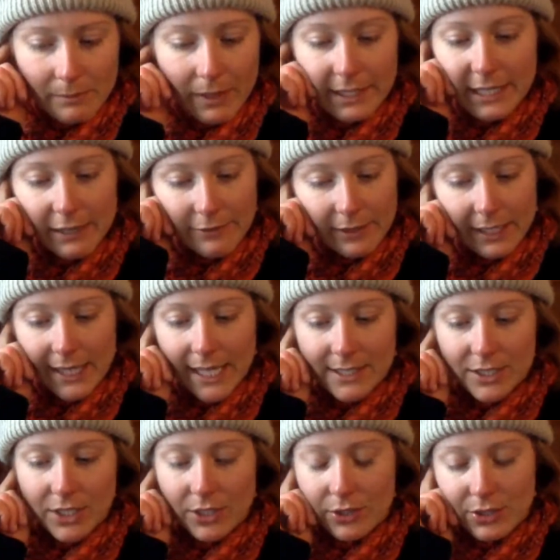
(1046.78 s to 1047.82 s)
But definitely
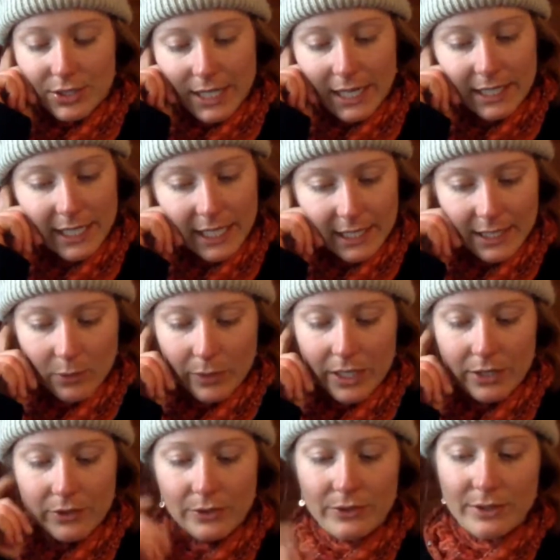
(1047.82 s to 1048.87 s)
that's a huge technique that
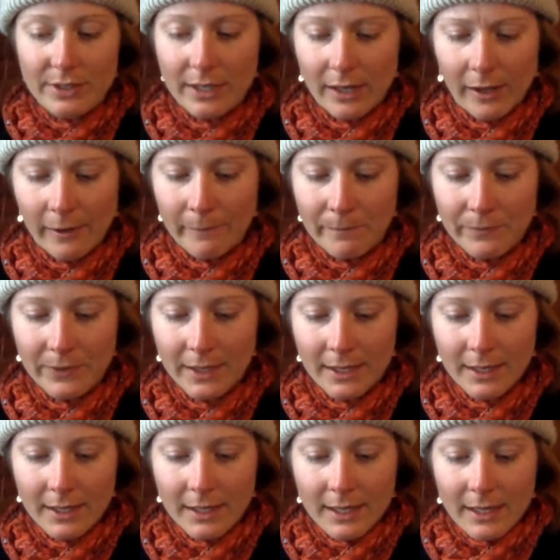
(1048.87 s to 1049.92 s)
we use,
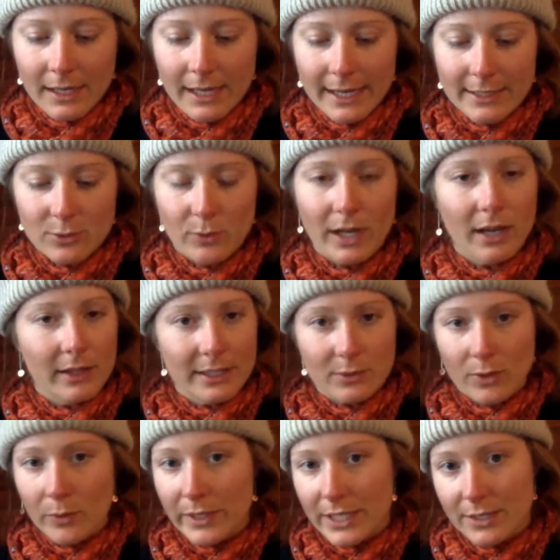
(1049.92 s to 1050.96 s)
as well
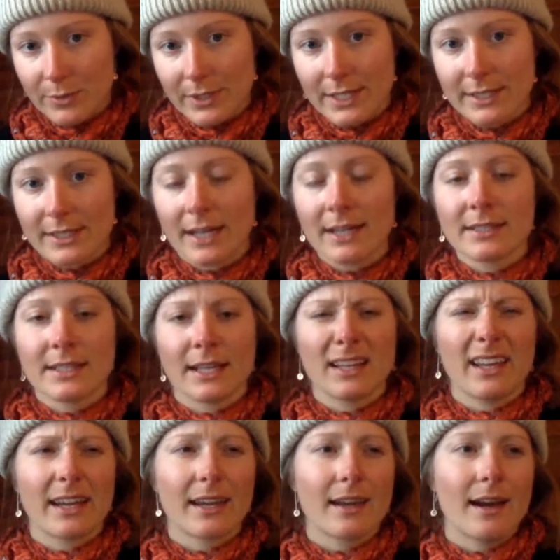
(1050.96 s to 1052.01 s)
as what we just were
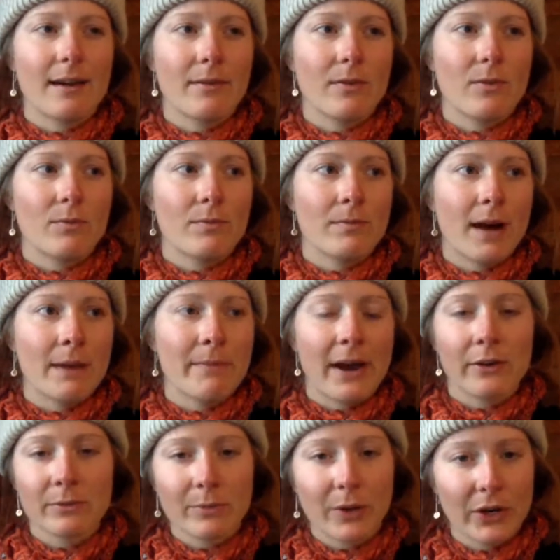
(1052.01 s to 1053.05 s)
discussing. Like my
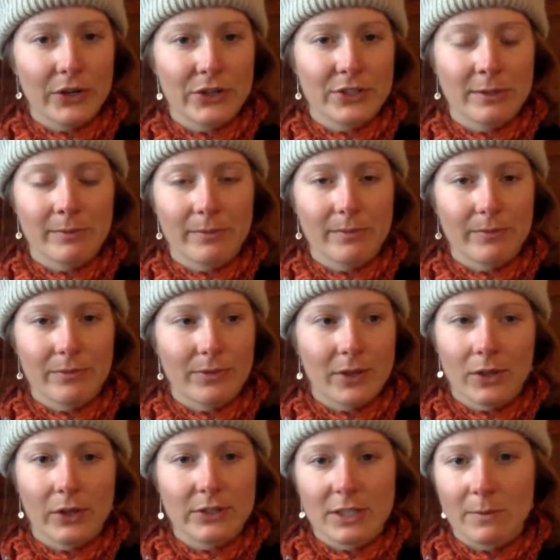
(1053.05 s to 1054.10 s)
mountain partners are the
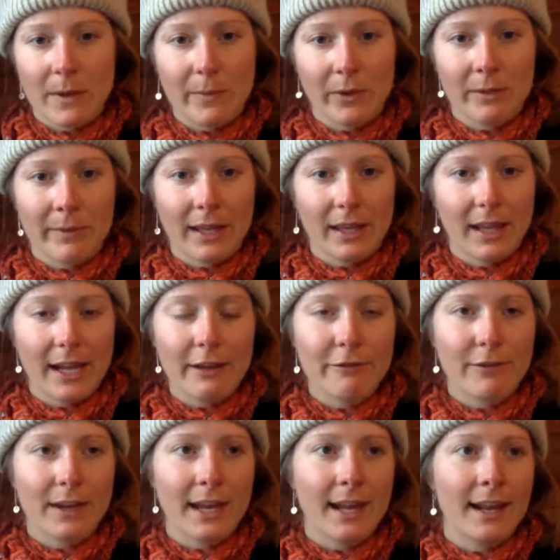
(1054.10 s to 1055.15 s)
closest people in my
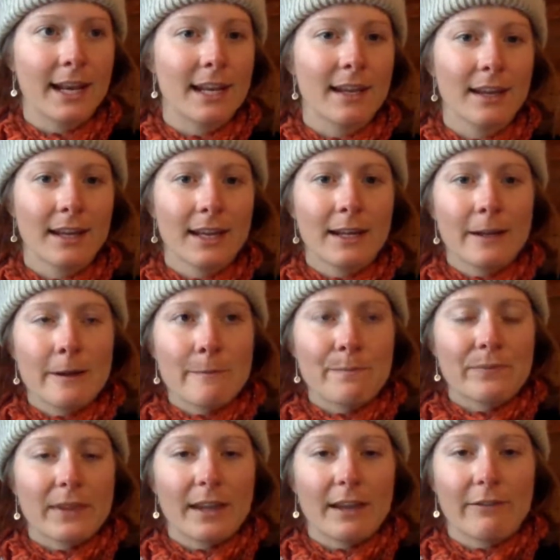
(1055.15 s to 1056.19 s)
life. And
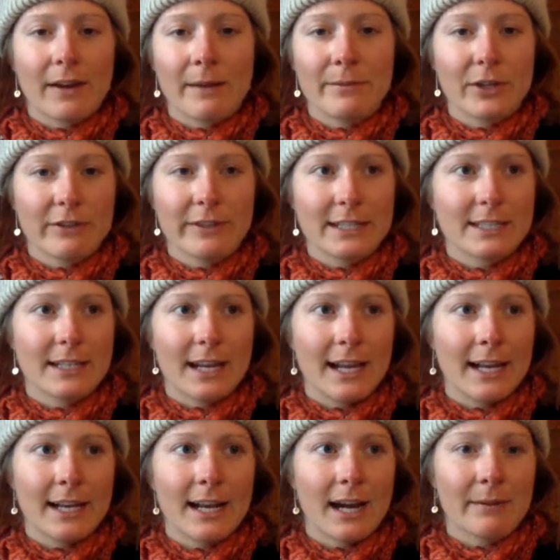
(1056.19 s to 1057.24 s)
if I'm nervous
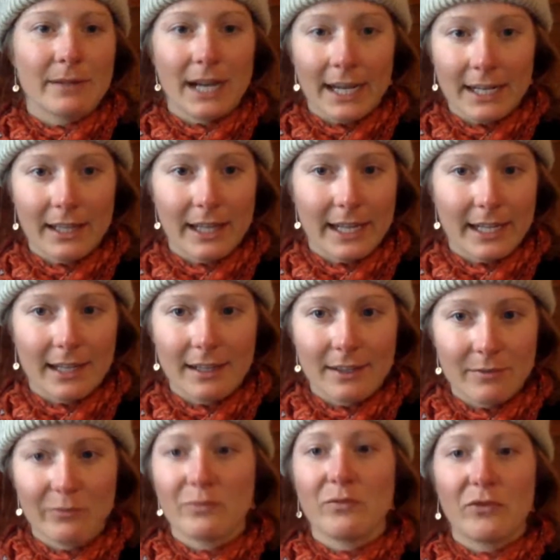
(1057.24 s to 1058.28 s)
and I'm kind of
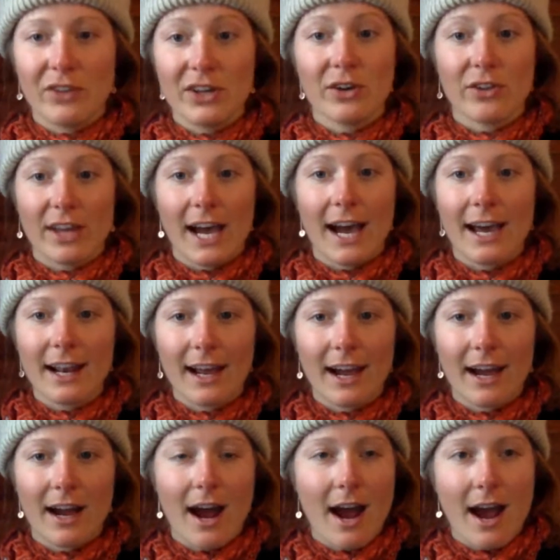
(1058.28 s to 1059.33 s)
like, feel that,
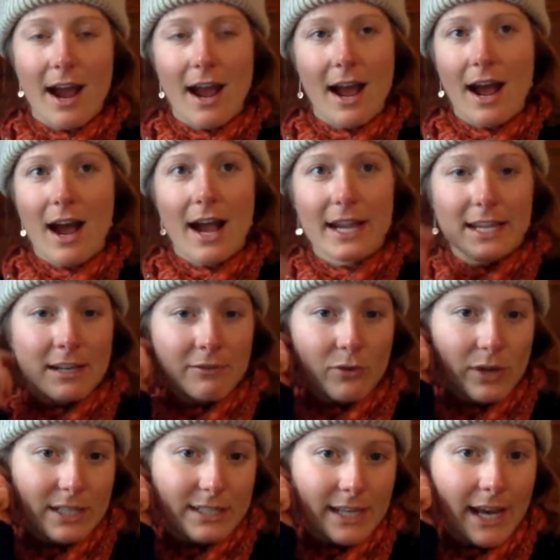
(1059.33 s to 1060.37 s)
I
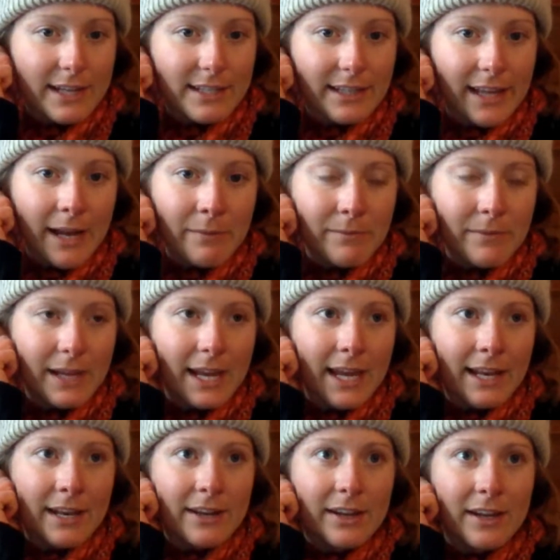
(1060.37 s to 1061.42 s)
can voice that to them
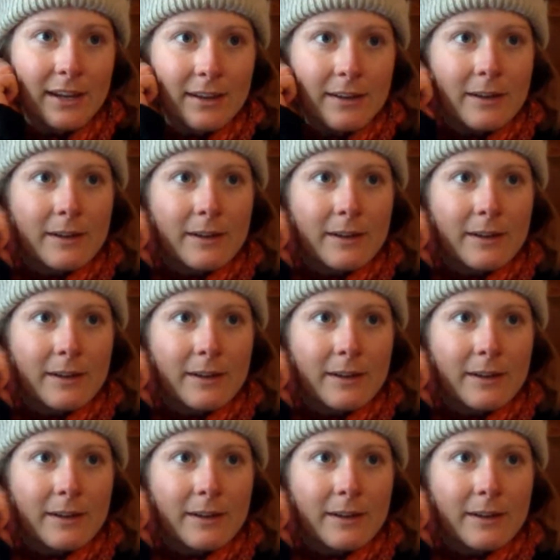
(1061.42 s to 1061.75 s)
and